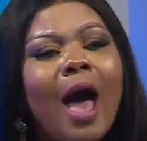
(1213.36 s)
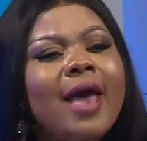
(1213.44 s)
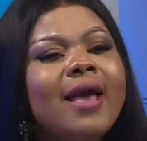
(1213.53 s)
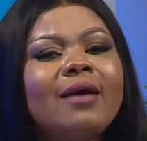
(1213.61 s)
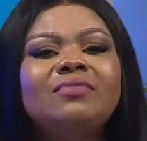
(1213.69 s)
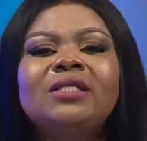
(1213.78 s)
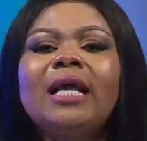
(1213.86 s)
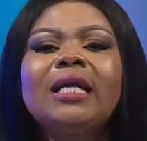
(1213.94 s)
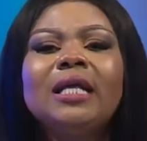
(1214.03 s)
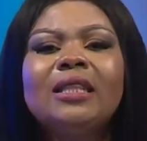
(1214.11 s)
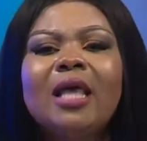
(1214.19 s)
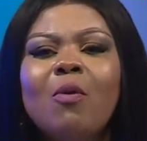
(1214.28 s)
I am
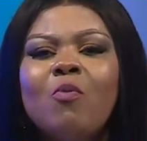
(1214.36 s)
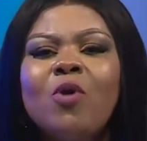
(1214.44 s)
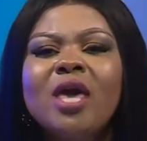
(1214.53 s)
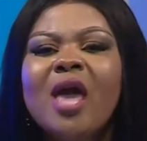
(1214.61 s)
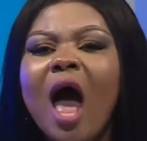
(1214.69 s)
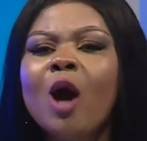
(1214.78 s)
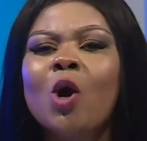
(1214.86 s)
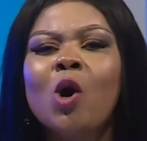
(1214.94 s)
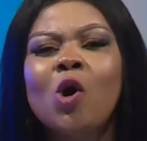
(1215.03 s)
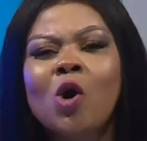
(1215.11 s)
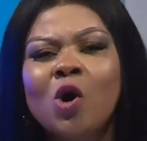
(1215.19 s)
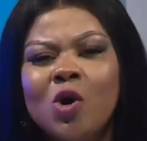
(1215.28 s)
telling them we are
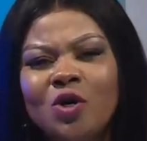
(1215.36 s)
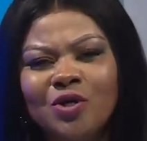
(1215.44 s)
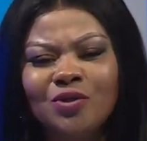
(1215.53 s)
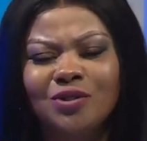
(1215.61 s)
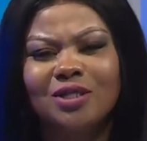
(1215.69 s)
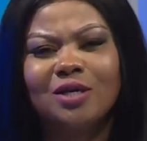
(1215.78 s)
good.